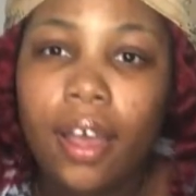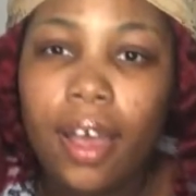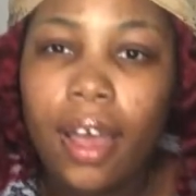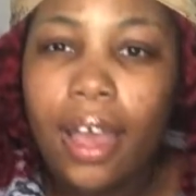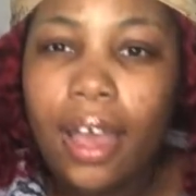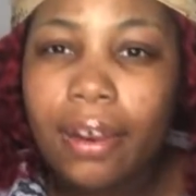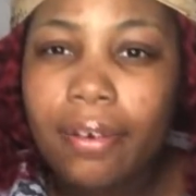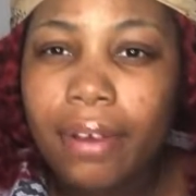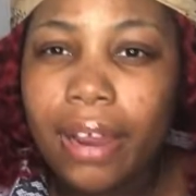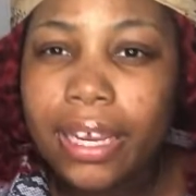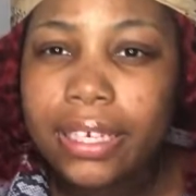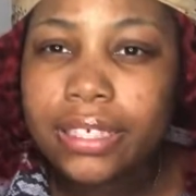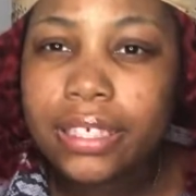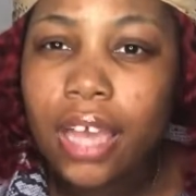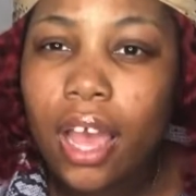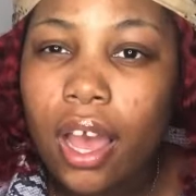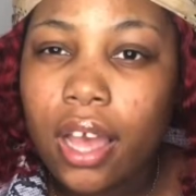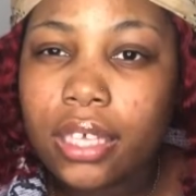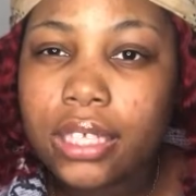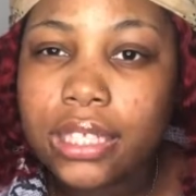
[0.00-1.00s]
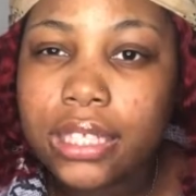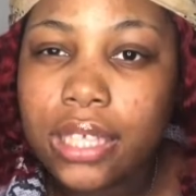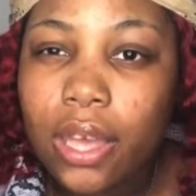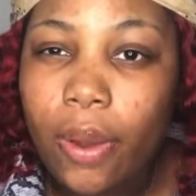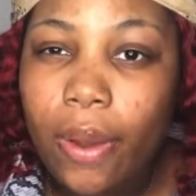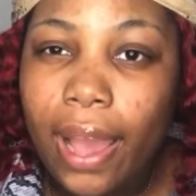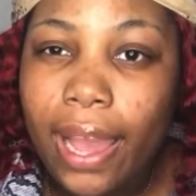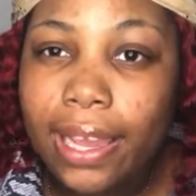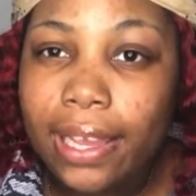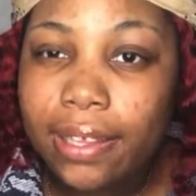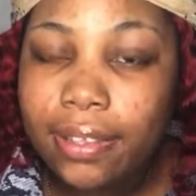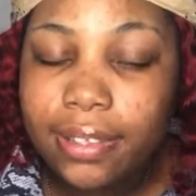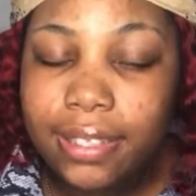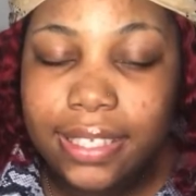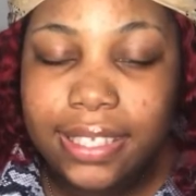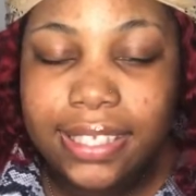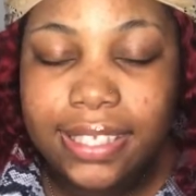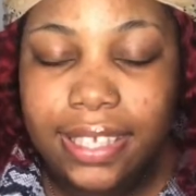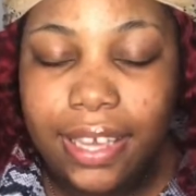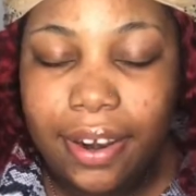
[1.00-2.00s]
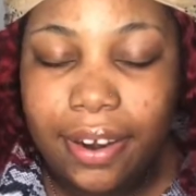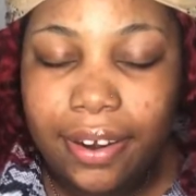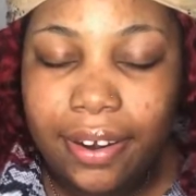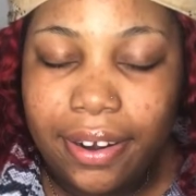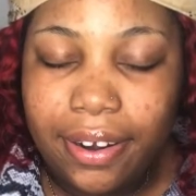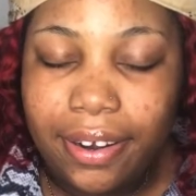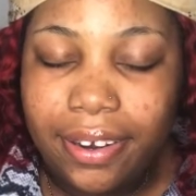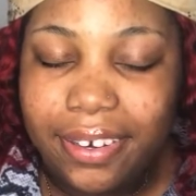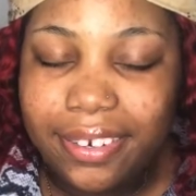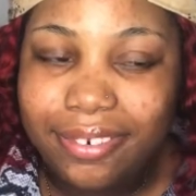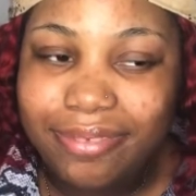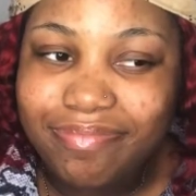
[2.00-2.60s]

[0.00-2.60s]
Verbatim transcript: All right, y'all. So I get the skirt.